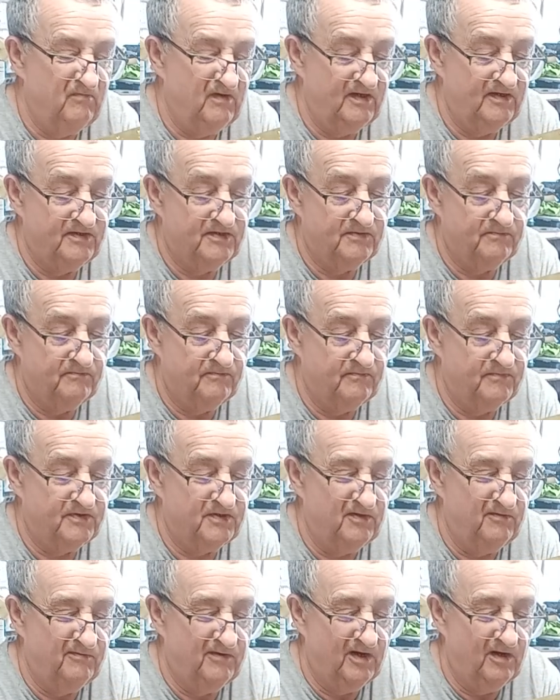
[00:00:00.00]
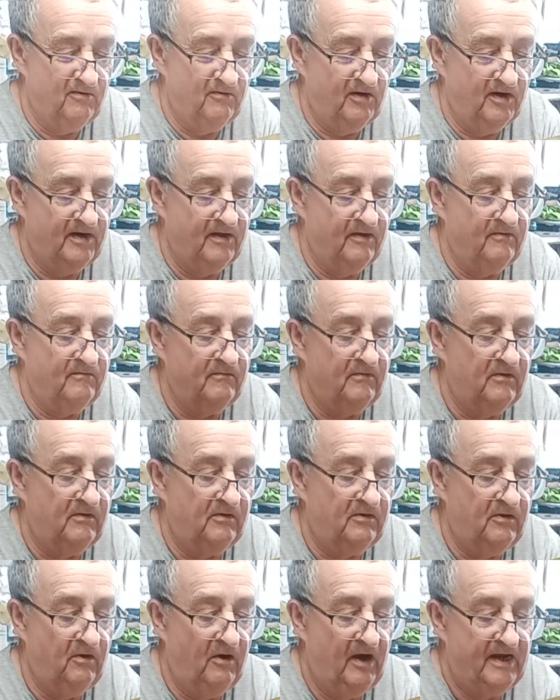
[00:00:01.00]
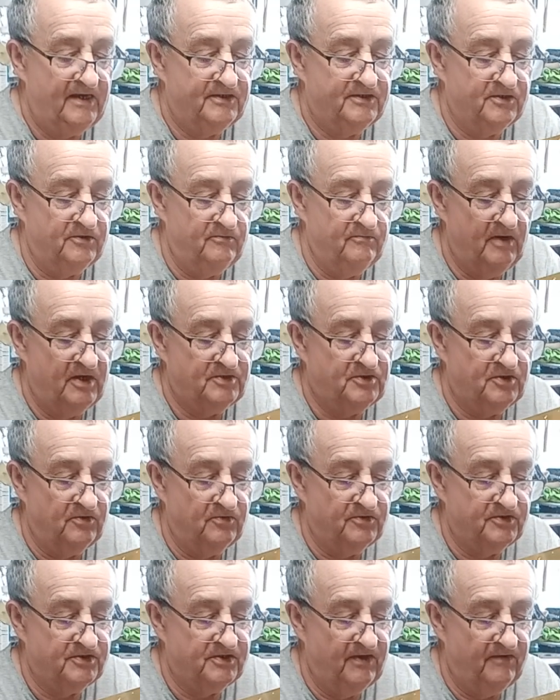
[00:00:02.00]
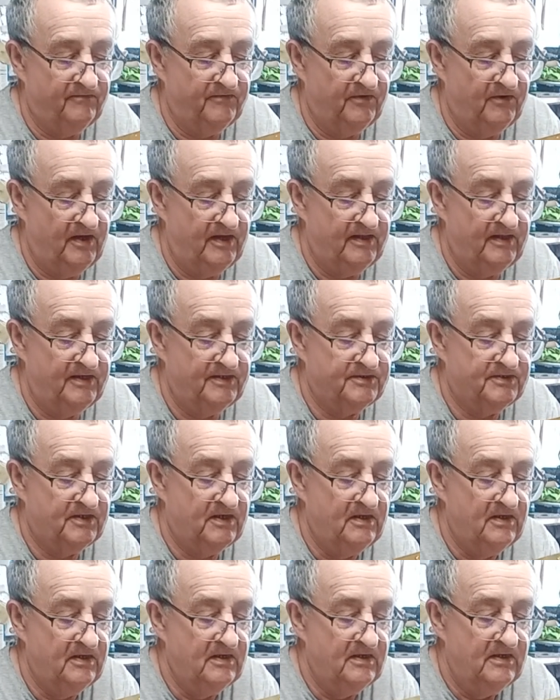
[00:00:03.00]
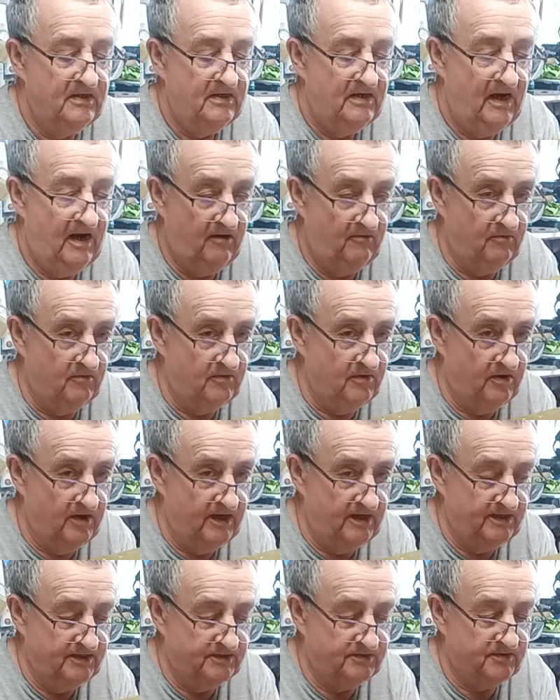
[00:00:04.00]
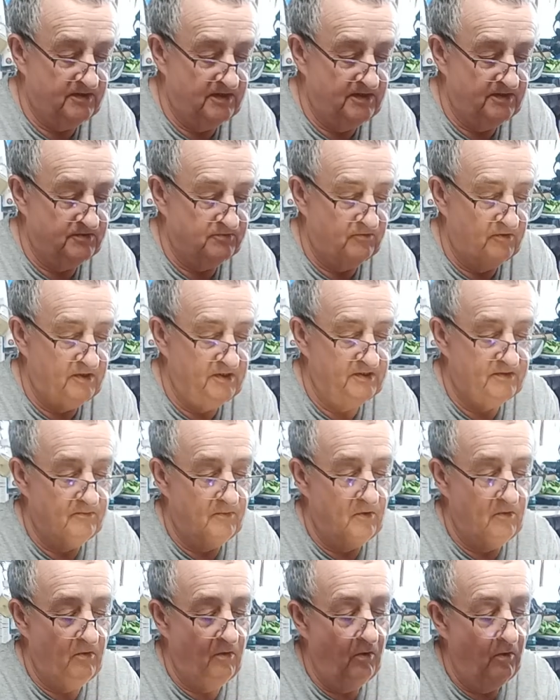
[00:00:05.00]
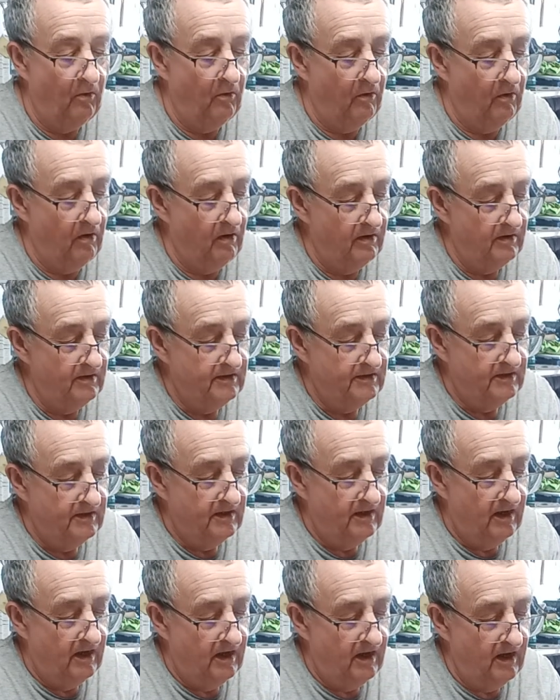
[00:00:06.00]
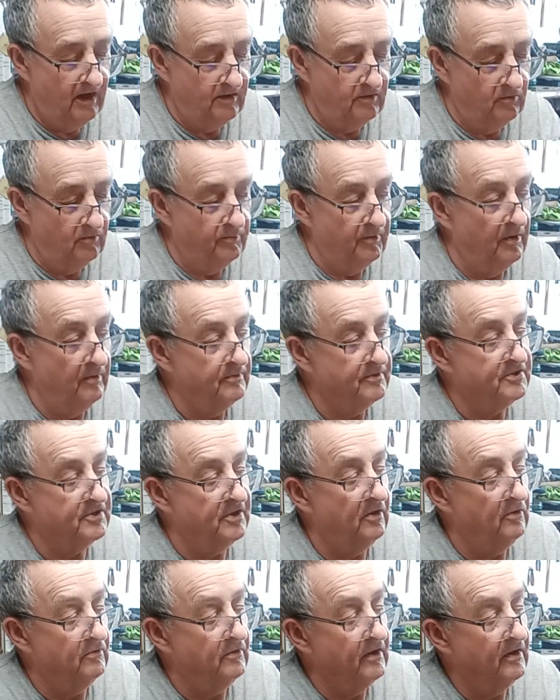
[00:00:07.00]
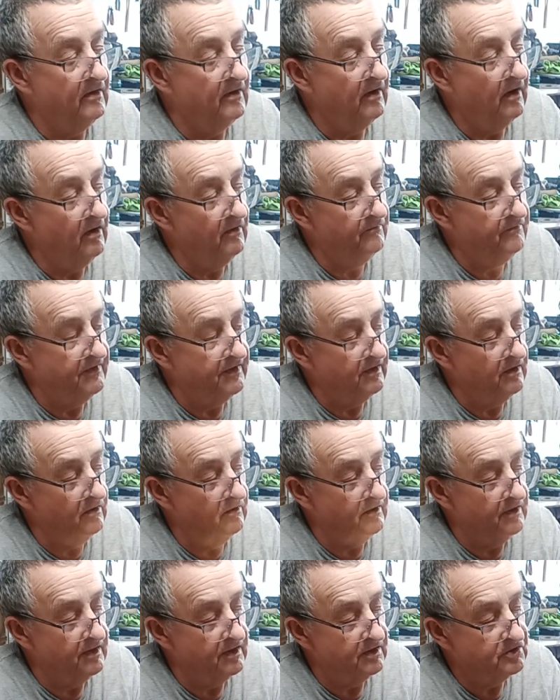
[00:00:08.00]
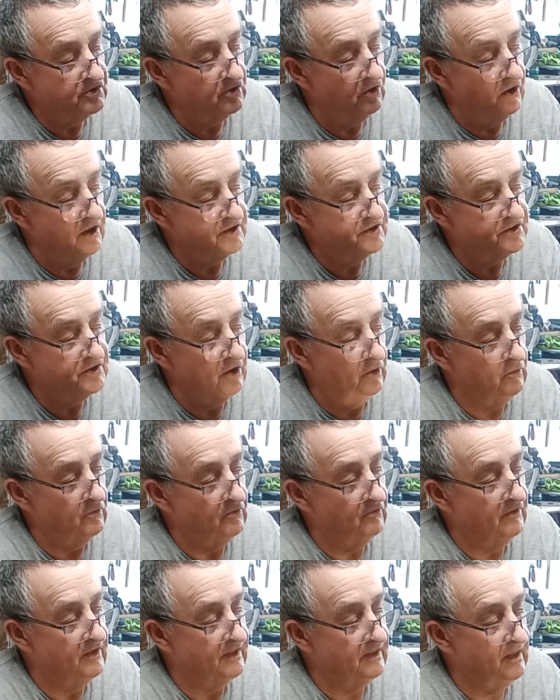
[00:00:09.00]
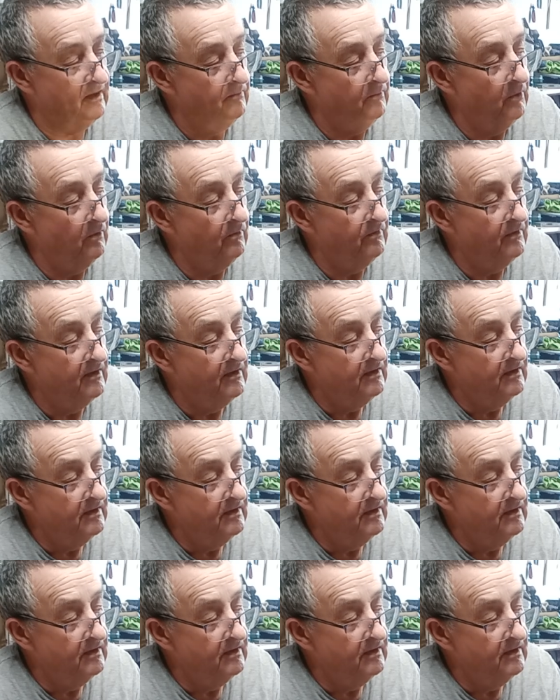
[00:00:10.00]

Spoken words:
which super glue I don't like too much on stuff like this. Araldite is reasonable, or a little blob of solder. I think I'm going to try soldering them on.